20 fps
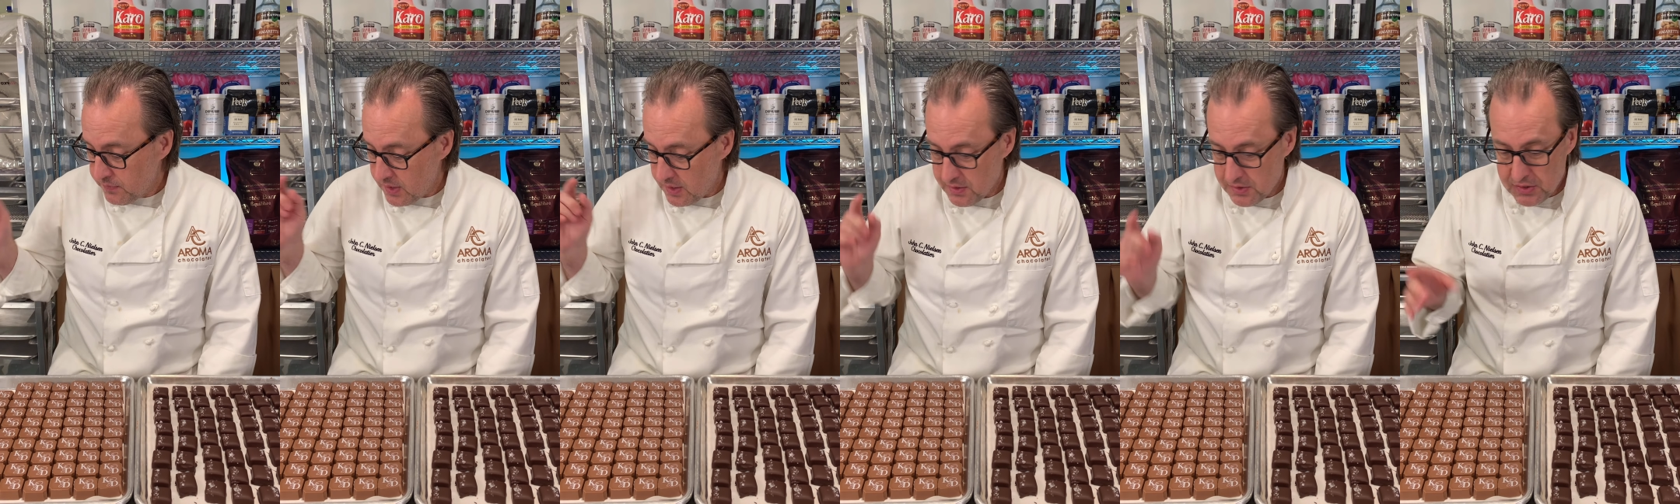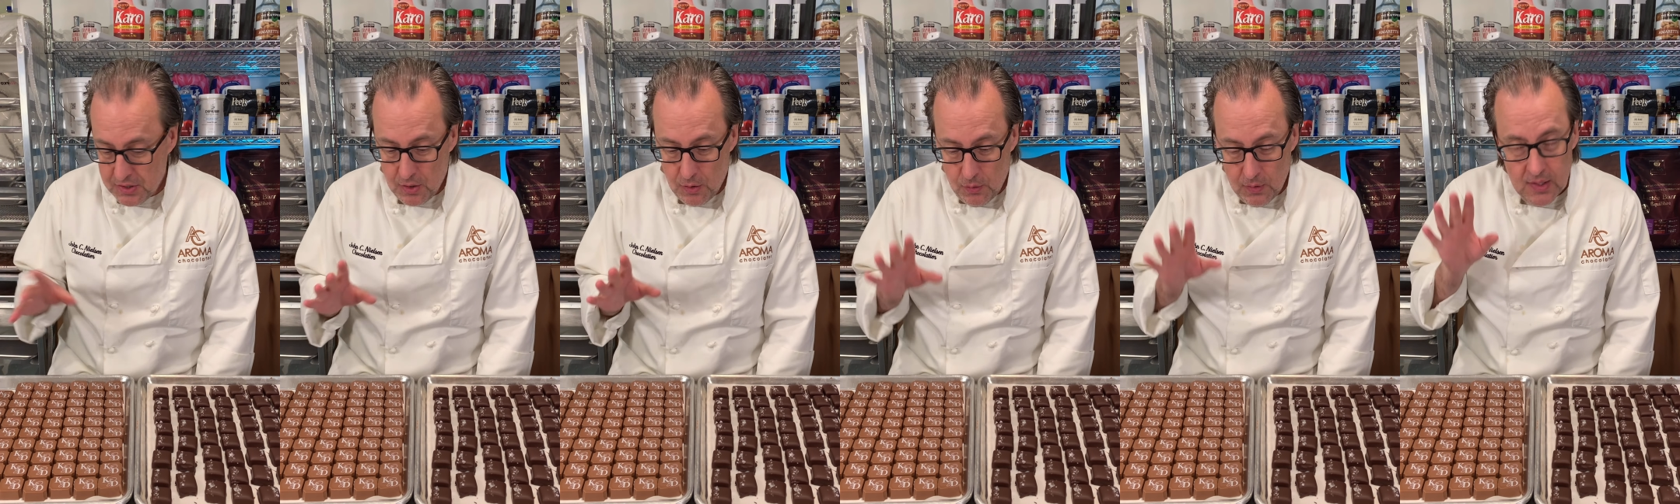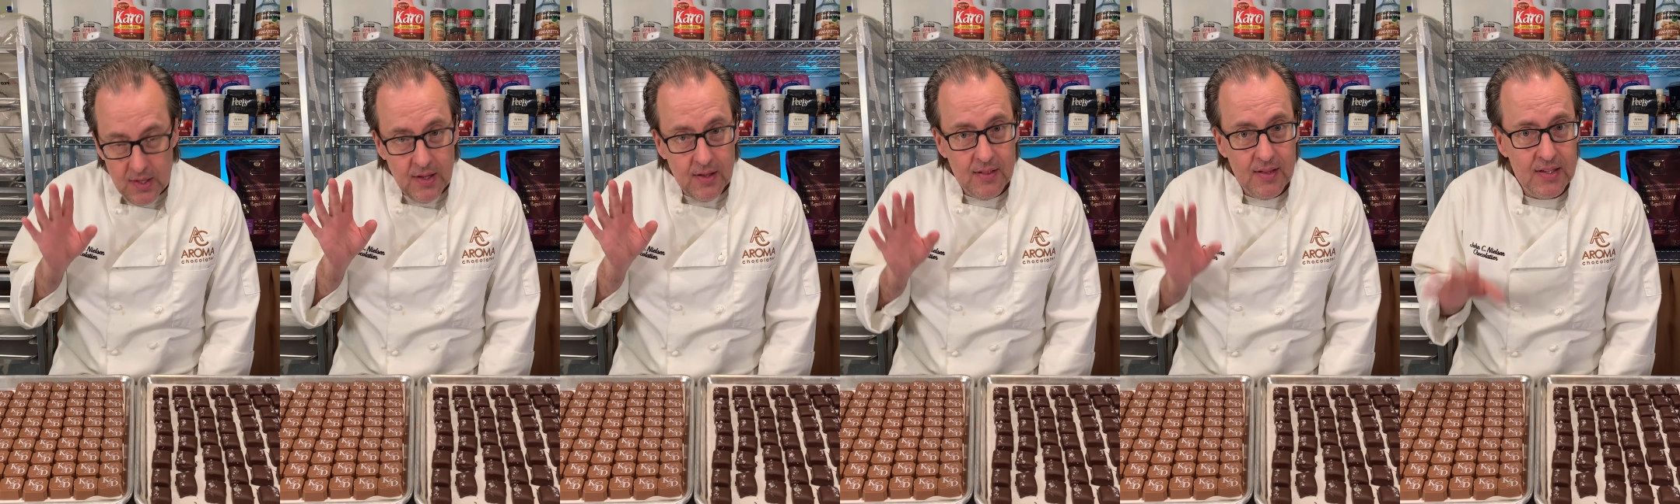So
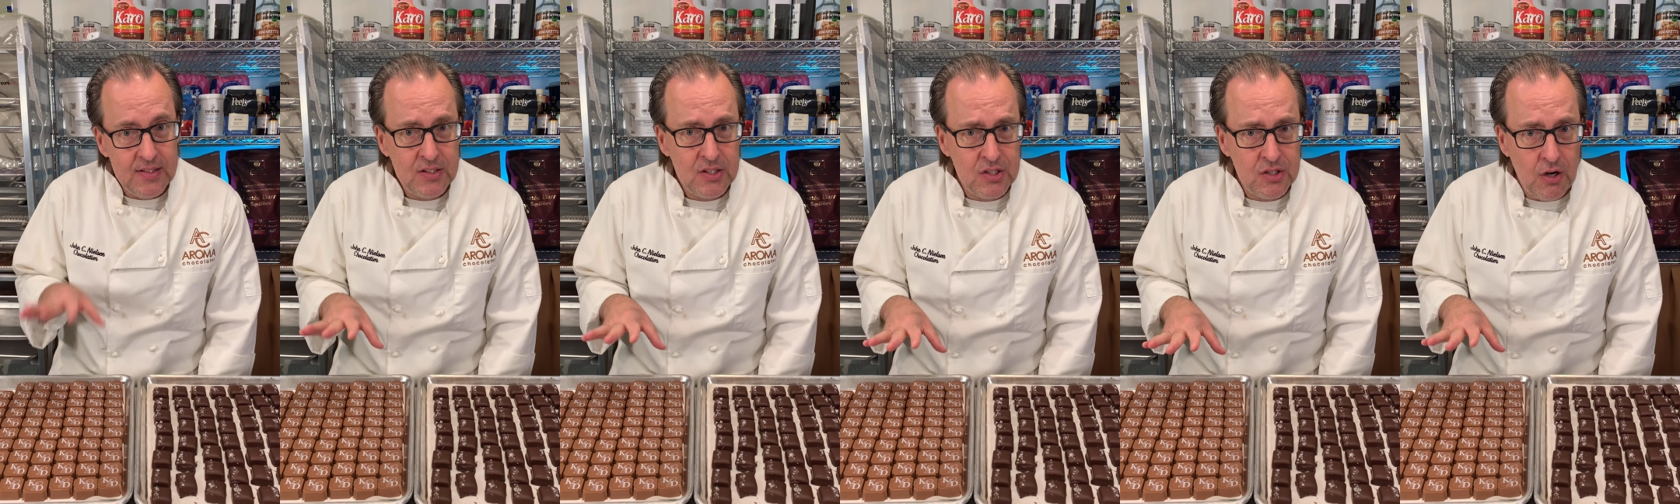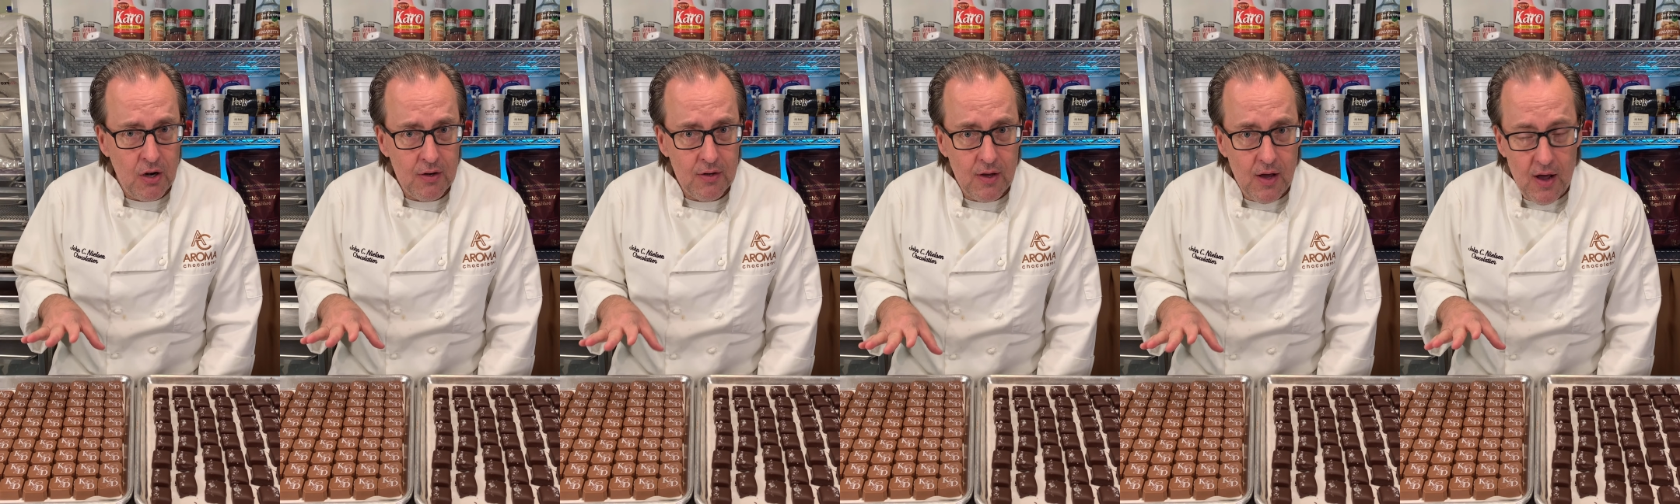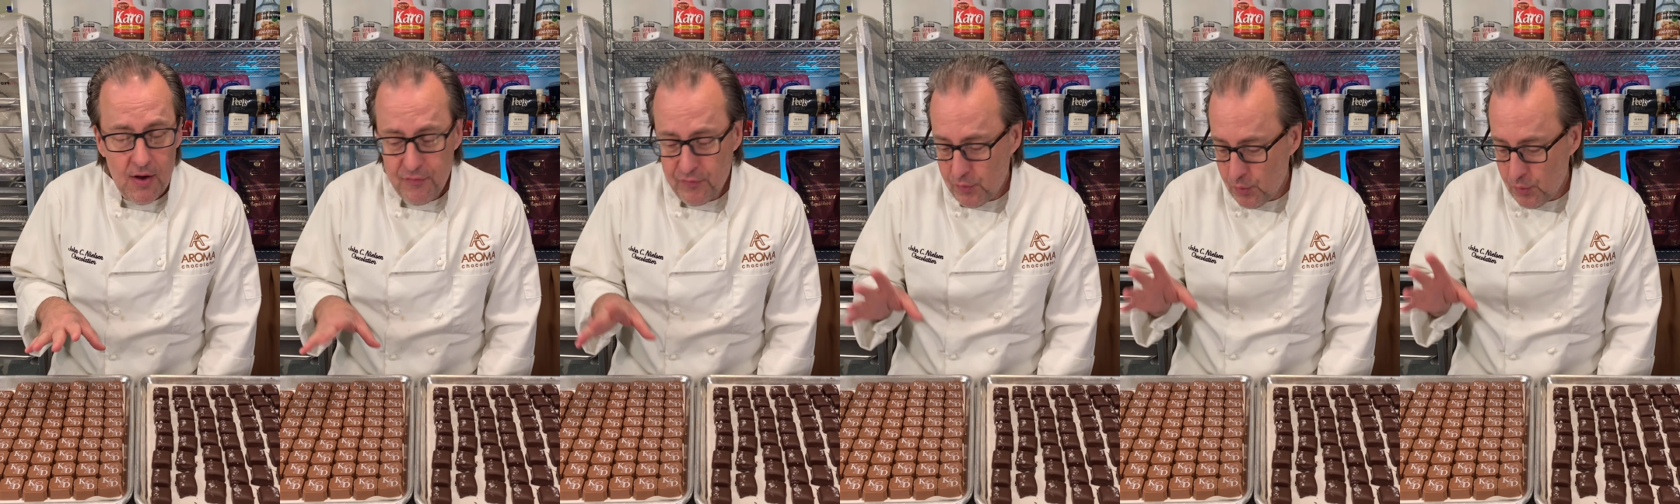let's start off